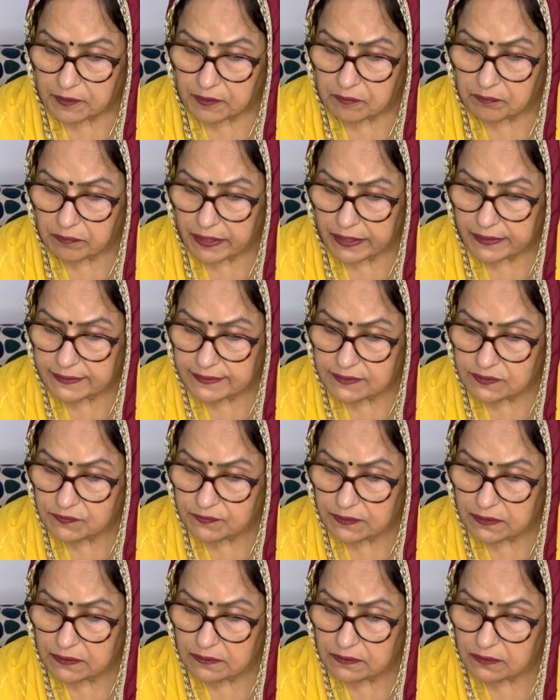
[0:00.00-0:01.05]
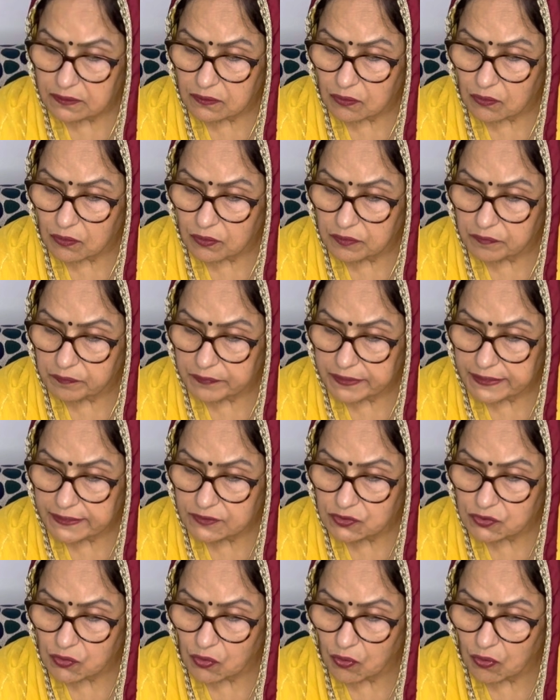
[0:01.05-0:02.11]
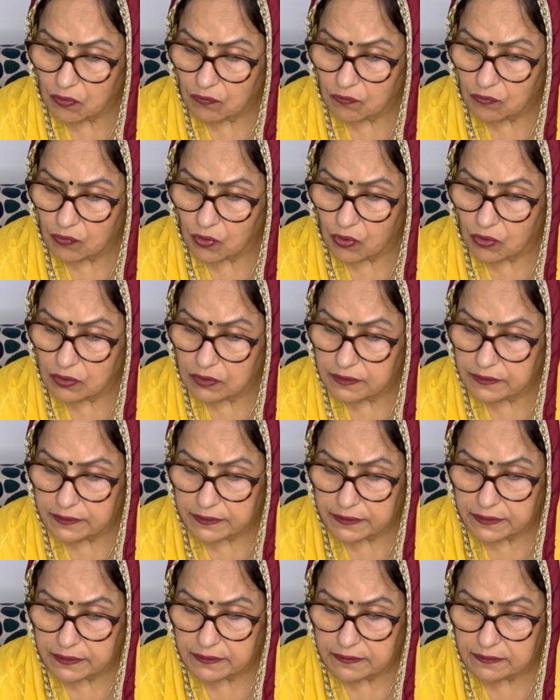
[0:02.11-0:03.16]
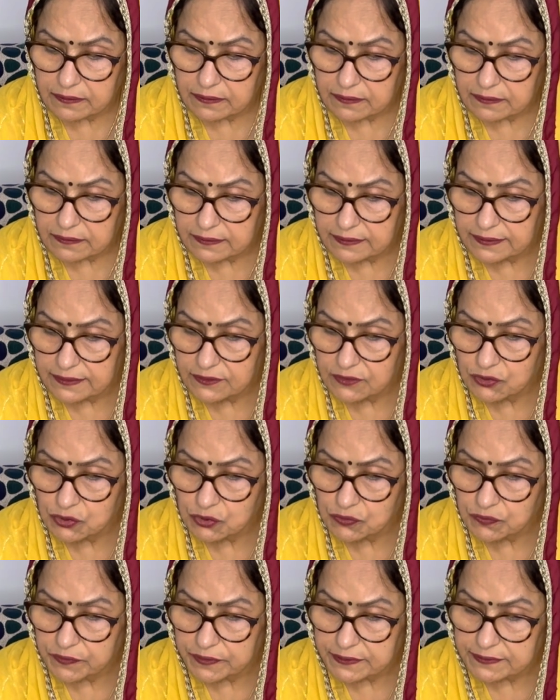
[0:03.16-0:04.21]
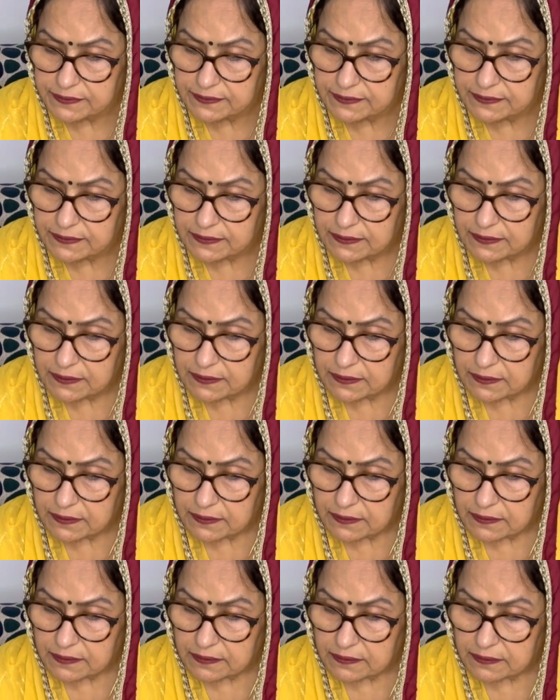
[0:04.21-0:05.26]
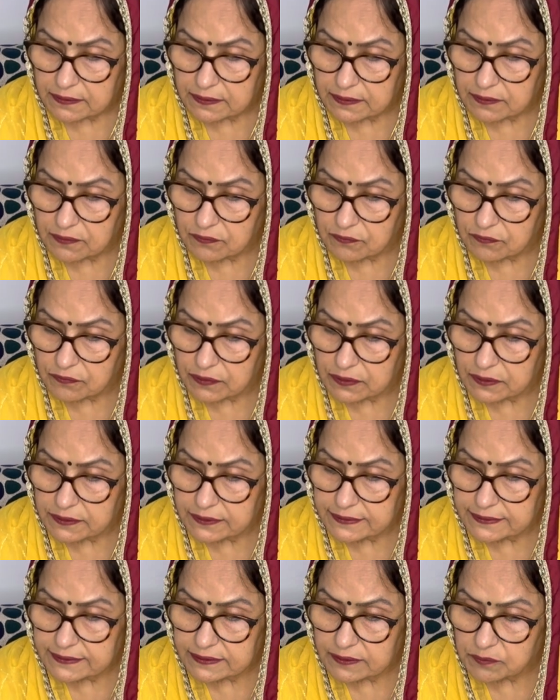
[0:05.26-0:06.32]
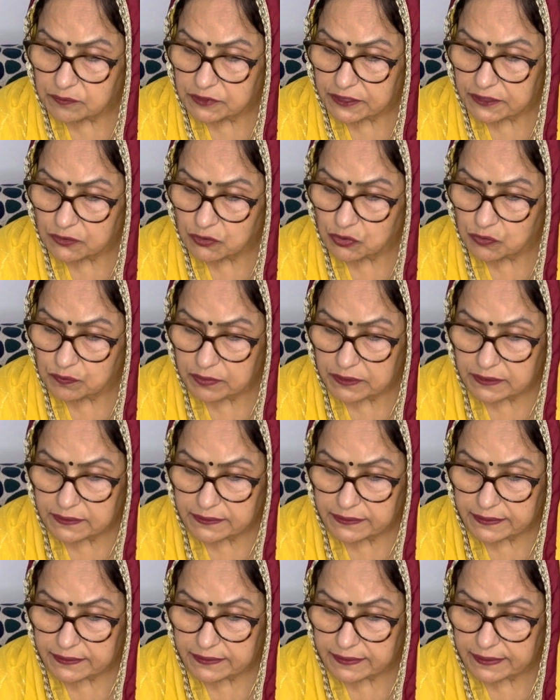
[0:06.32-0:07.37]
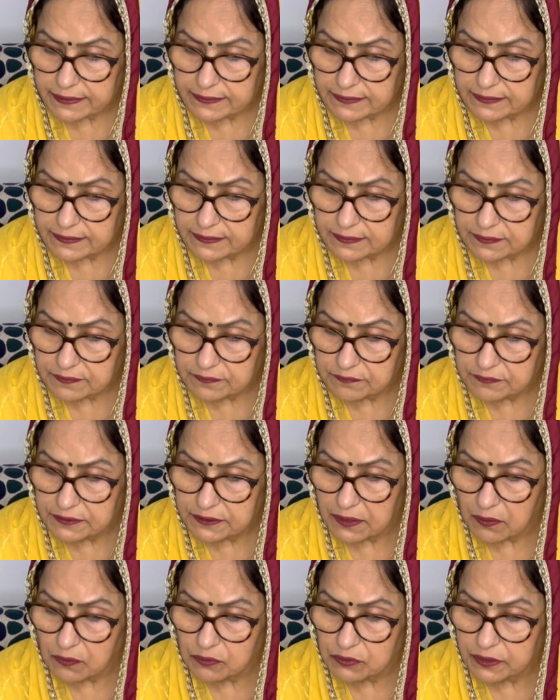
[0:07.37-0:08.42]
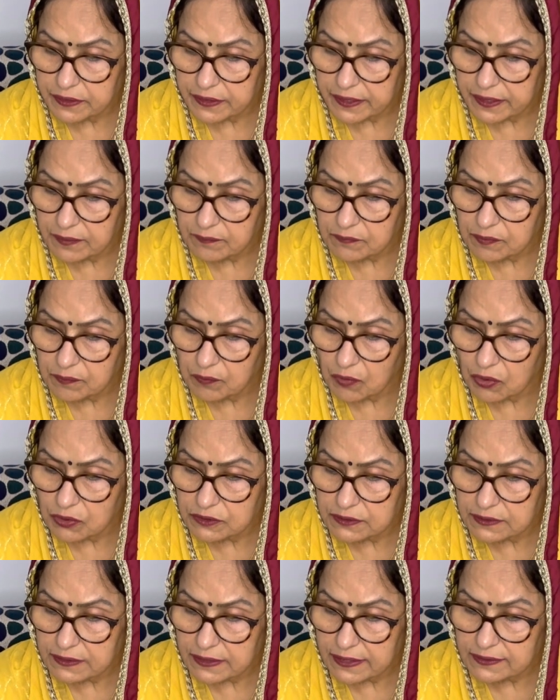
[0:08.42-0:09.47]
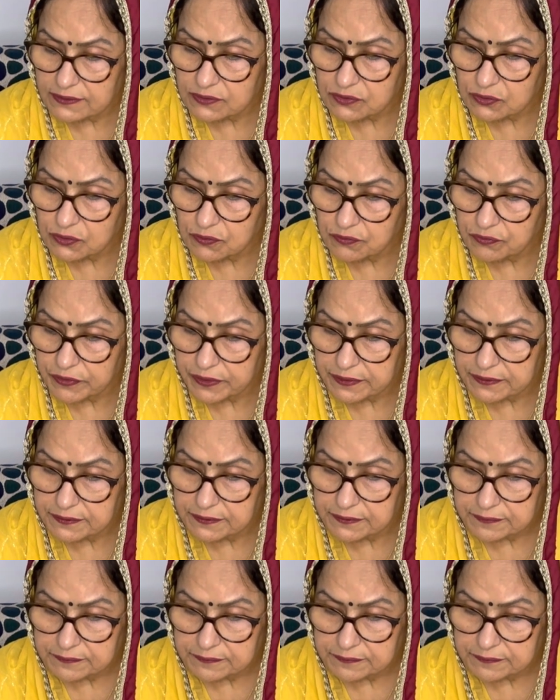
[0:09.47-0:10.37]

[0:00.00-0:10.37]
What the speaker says: By His will, the Lord makes all walk in these two ways. The world is subject to birth and death. Without the name, the mortal has no friend.